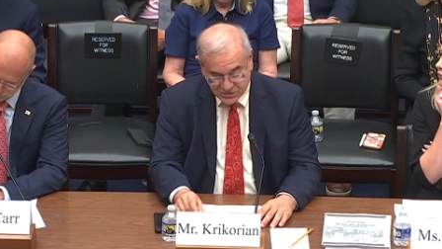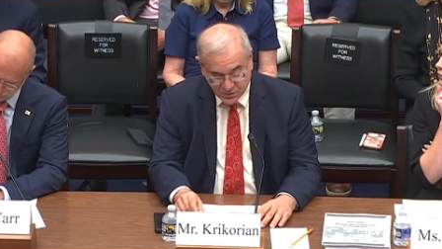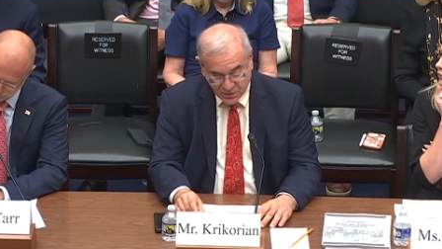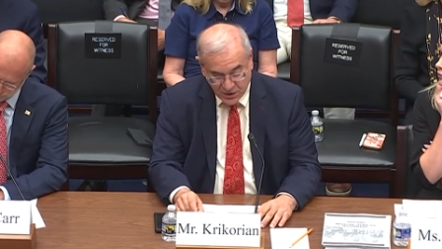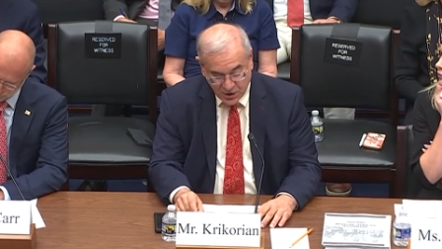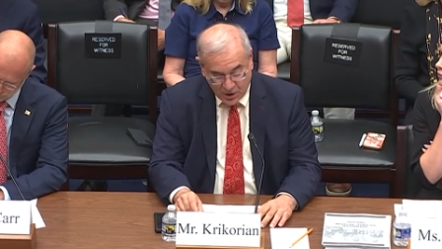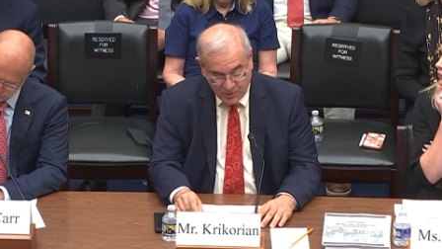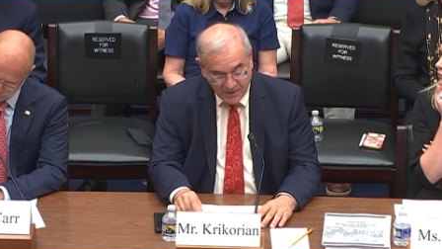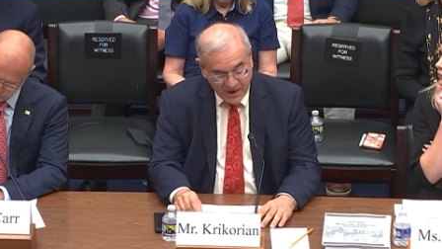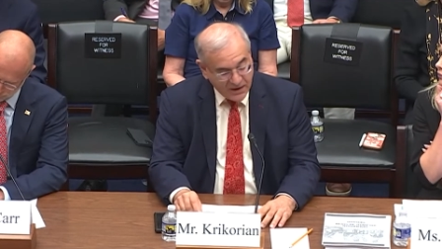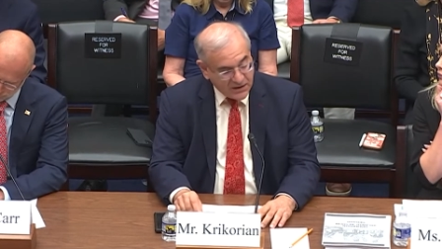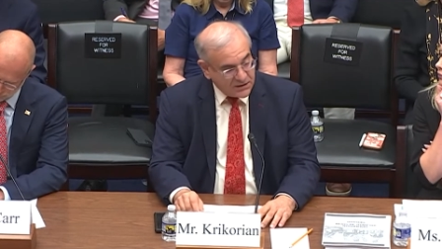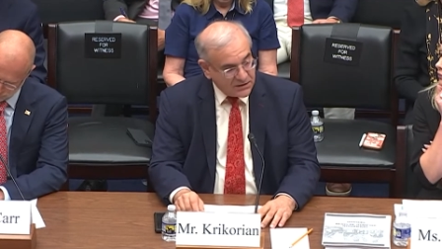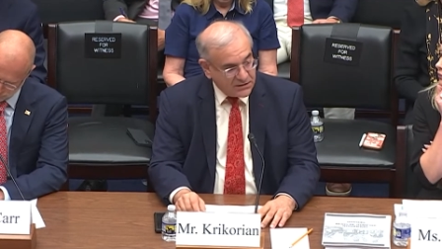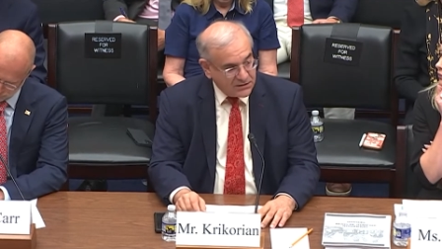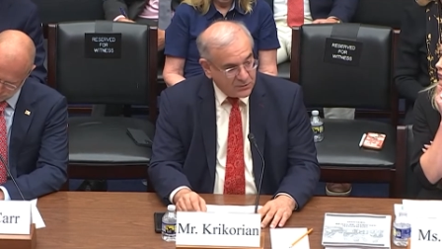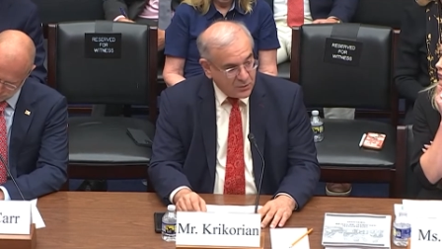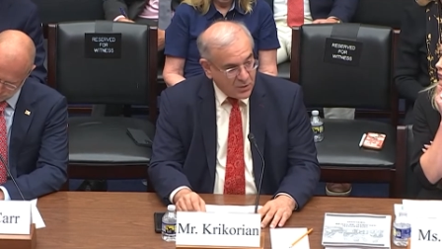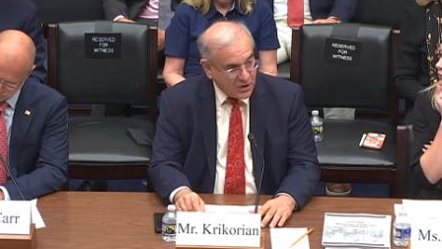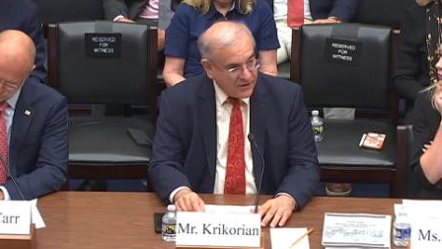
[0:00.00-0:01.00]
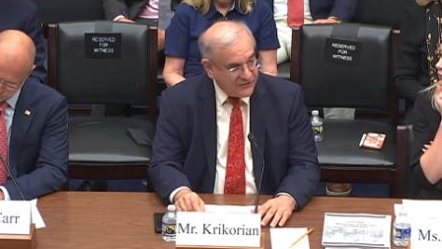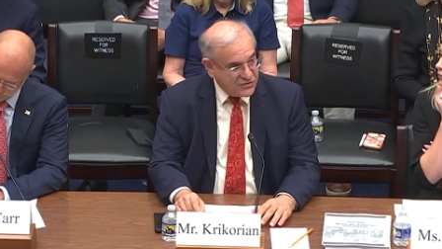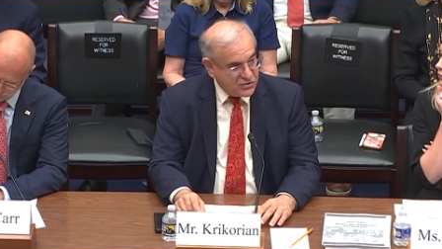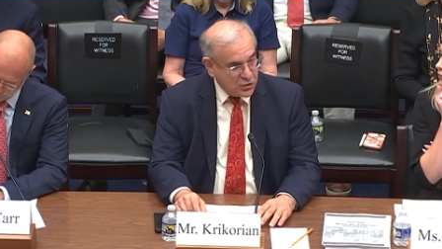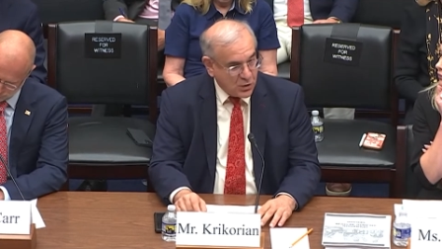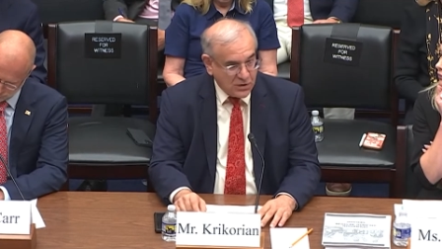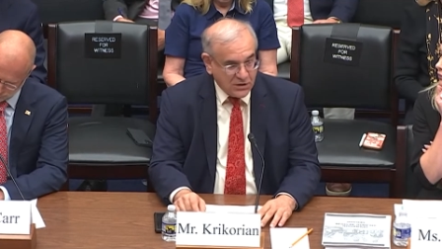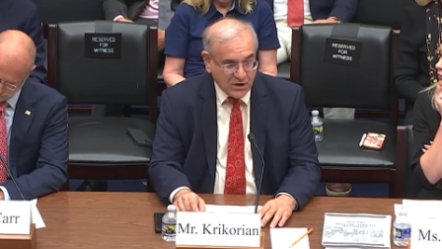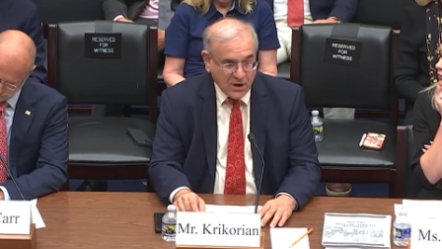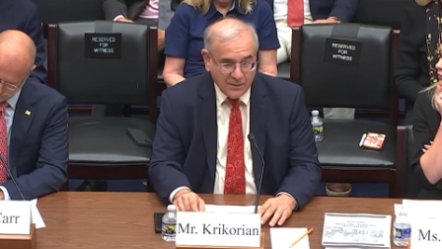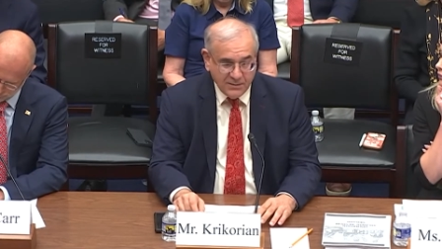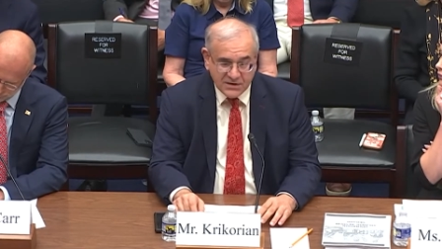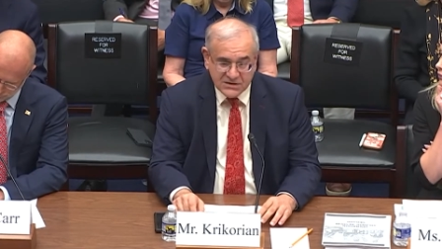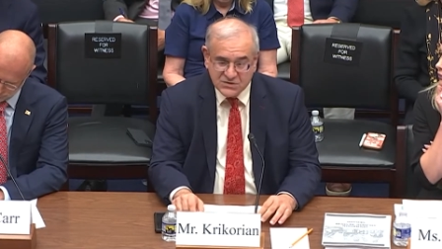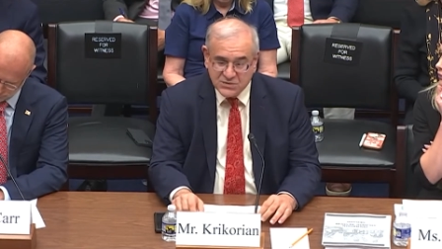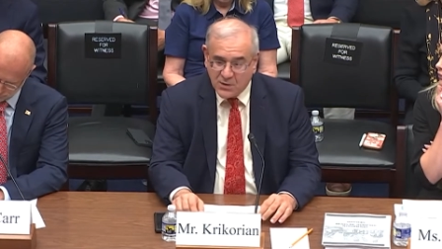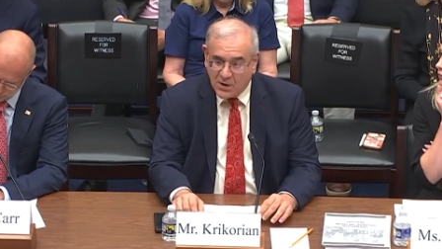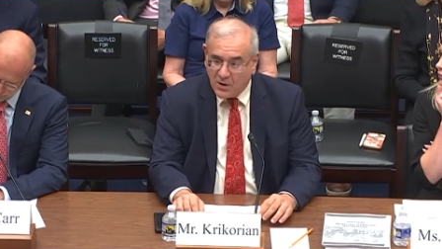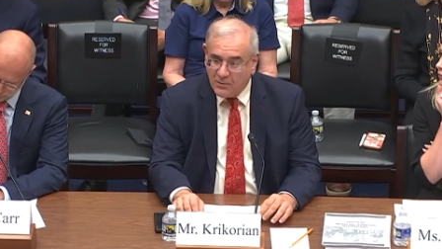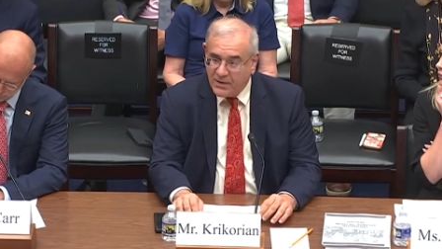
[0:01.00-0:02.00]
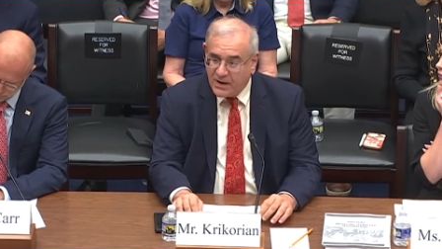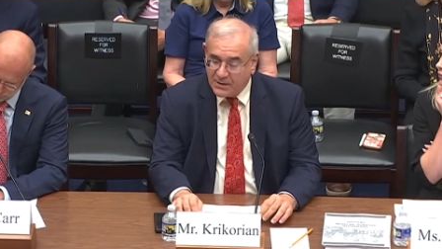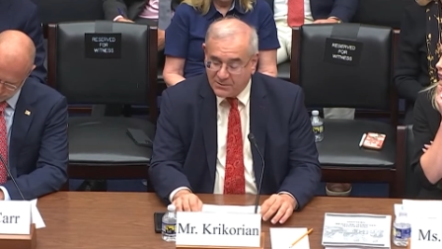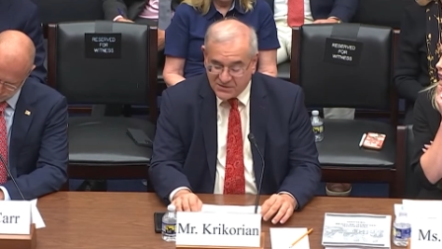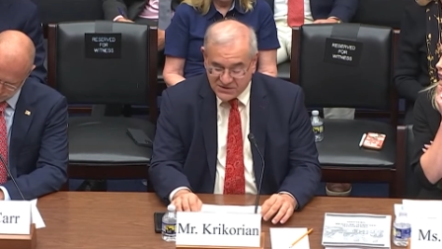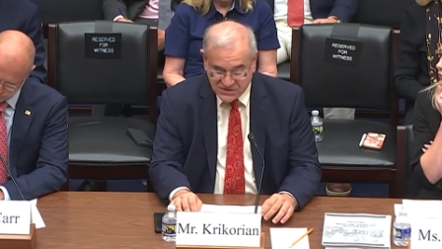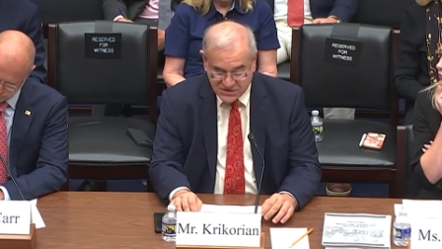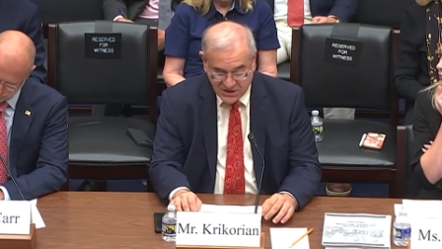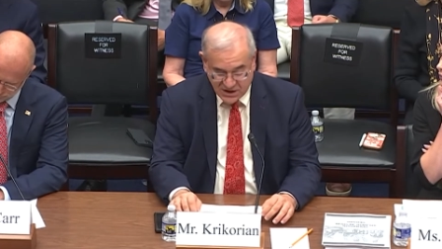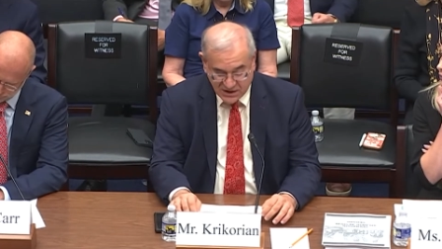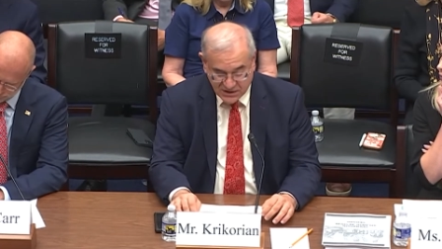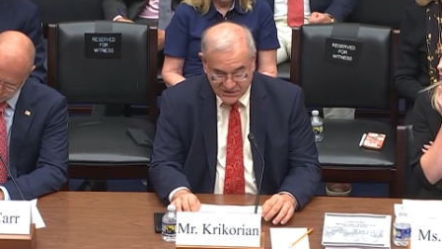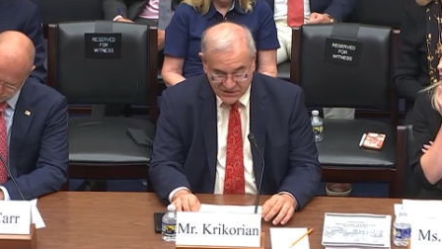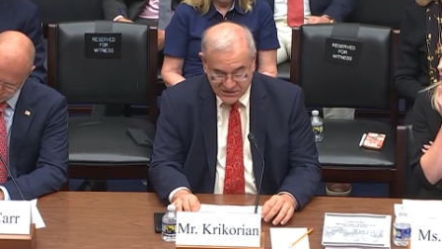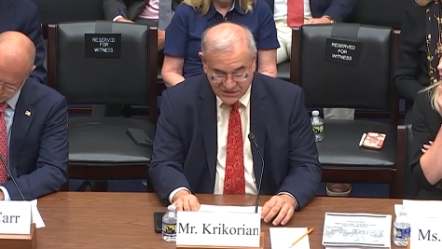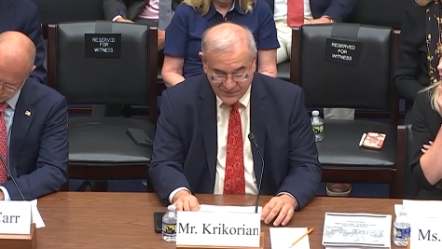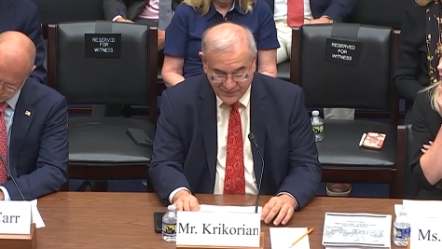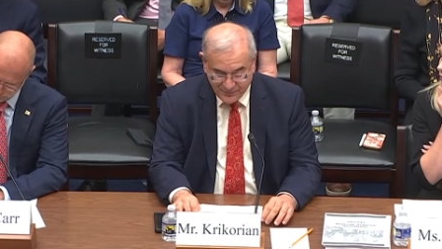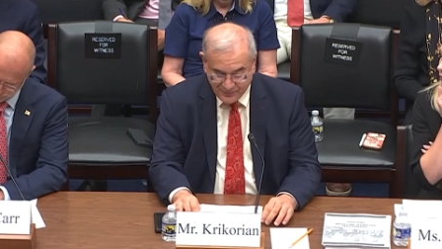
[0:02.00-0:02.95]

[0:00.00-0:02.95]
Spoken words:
we all have shortcomings, we all make mistakes.